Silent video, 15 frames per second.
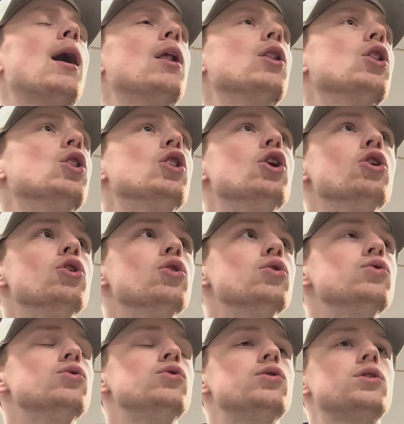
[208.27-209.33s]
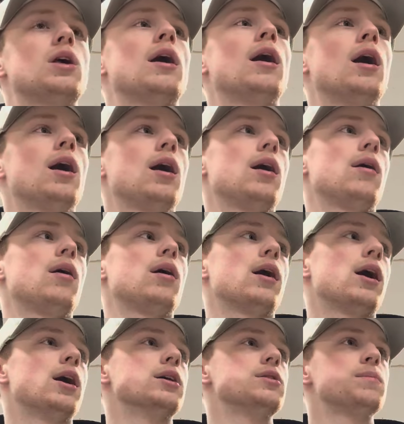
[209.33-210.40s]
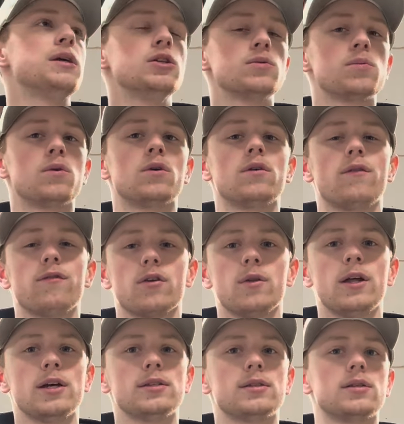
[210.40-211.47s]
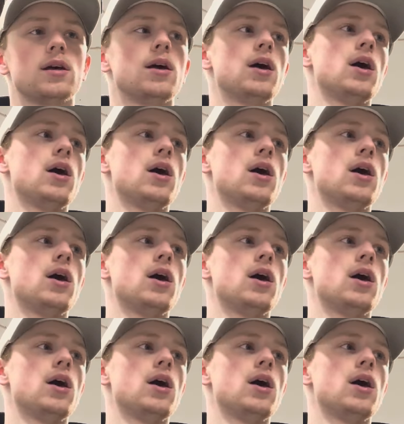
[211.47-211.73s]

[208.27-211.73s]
Lew's Speed Spool for this.